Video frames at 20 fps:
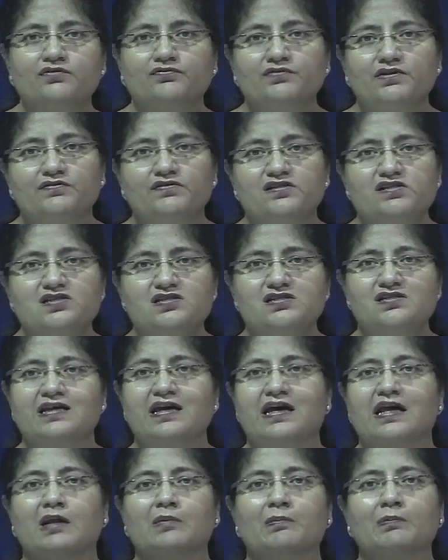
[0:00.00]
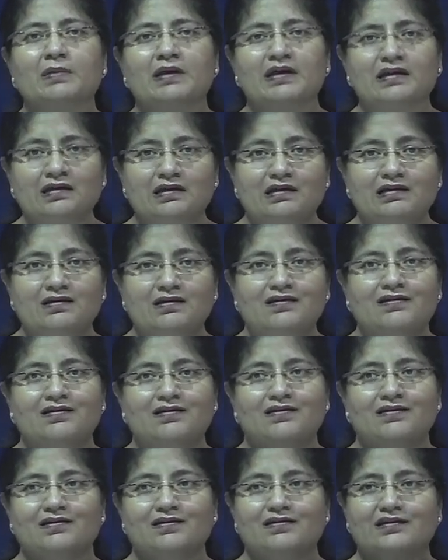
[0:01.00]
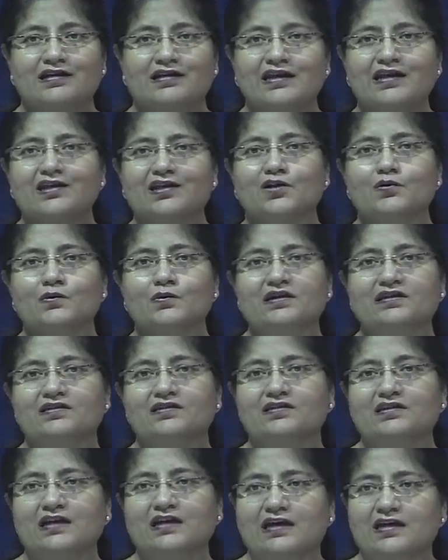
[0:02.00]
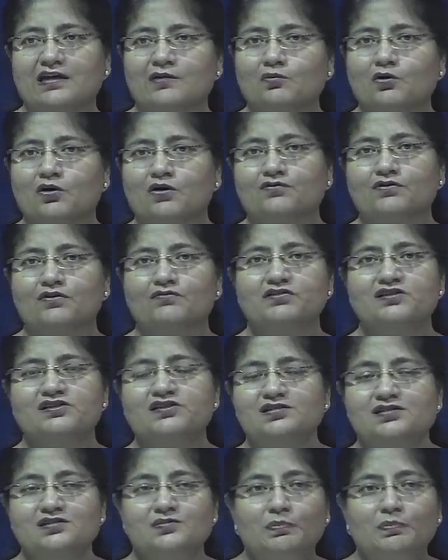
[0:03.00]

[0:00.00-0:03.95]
We were just helping take away the time, or we were just